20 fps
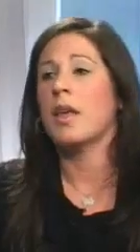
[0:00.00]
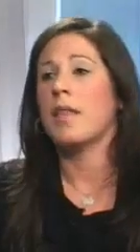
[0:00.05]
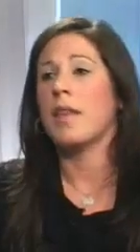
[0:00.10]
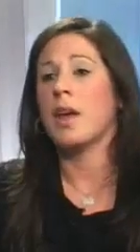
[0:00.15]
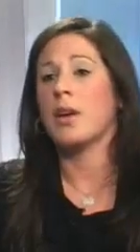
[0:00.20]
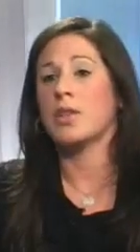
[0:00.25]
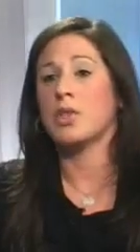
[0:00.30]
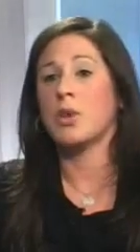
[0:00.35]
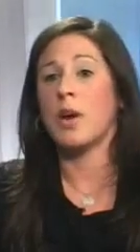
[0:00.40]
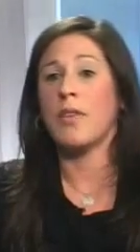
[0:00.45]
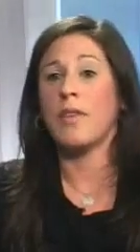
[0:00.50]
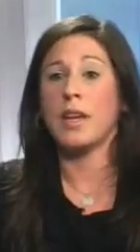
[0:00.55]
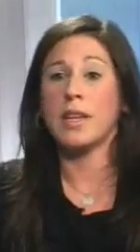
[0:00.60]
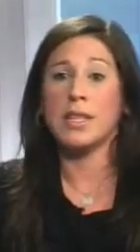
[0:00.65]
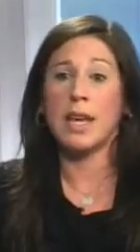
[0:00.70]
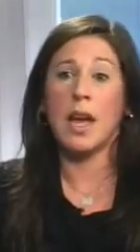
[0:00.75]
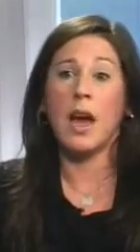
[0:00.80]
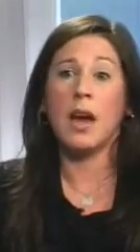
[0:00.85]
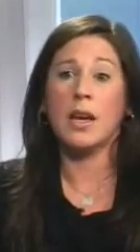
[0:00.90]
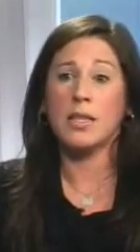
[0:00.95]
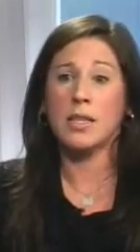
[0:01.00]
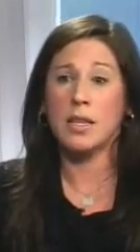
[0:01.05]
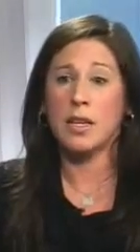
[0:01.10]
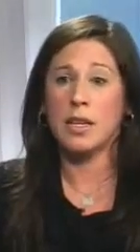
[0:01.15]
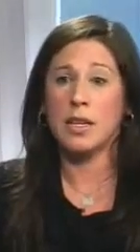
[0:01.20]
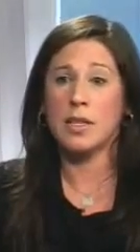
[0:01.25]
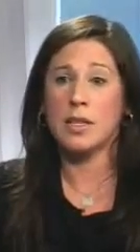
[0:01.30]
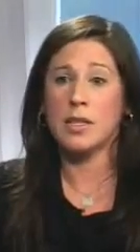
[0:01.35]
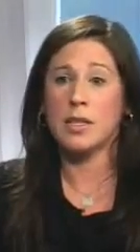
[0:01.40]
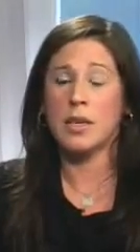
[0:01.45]
They also have
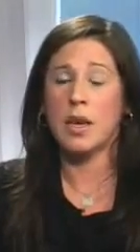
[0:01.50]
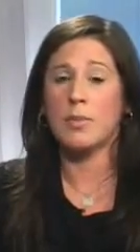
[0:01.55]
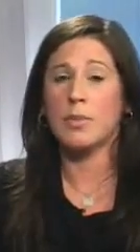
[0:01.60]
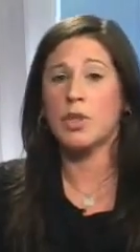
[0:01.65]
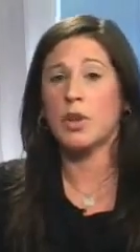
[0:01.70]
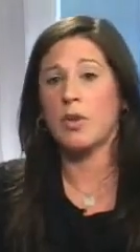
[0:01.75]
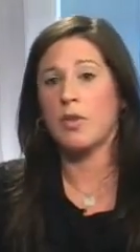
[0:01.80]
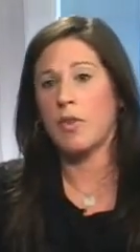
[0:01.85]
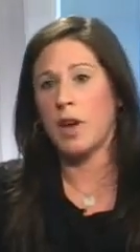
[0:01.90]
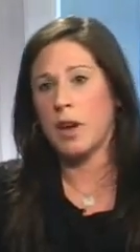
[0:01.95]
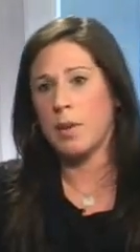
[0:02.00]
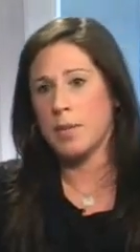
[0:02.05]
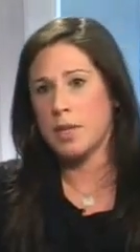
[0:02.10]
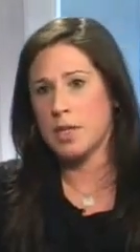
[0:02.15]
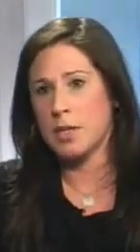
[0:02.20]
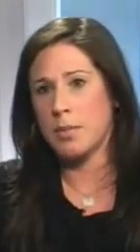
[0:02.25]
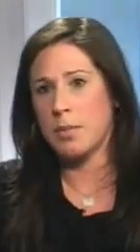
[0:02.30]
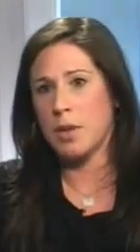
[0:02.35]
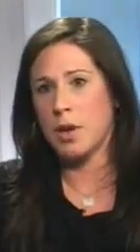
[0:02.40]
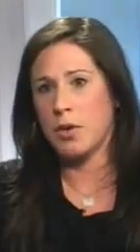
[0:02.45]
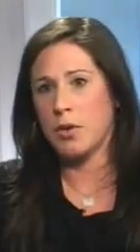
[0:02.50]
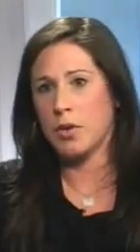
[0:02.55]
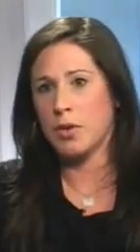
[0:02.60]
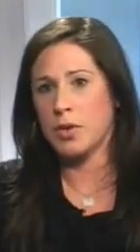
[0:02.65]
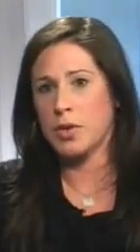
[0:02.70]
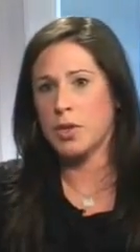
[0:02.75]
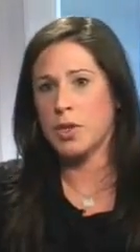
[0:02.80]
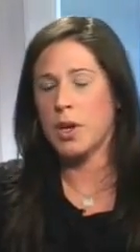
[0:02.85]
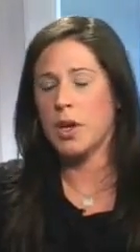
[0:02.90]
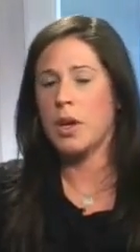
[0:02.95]
antioxidants. Certain vitamins and
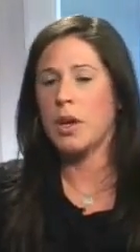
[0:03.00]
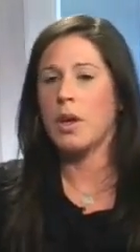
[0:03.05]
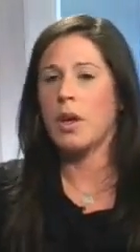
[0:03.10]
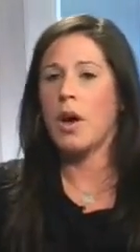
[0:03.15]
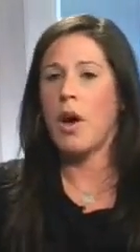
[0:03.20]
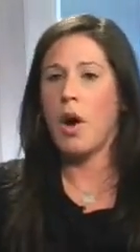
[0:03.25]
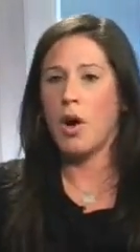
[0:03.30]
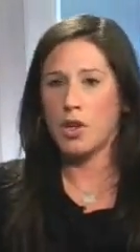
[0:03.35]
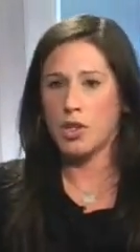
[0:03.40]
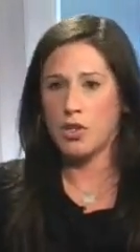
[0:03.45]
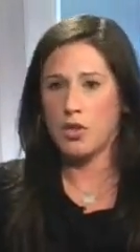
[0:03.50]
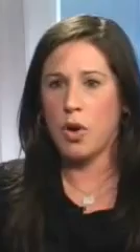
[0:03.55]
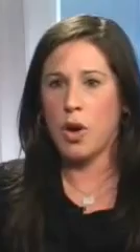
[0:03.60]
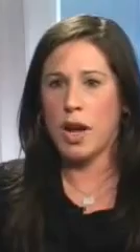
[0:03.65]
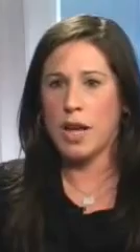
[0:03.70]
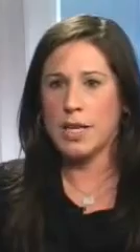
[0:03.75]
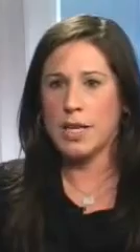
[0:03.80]
minerals are strong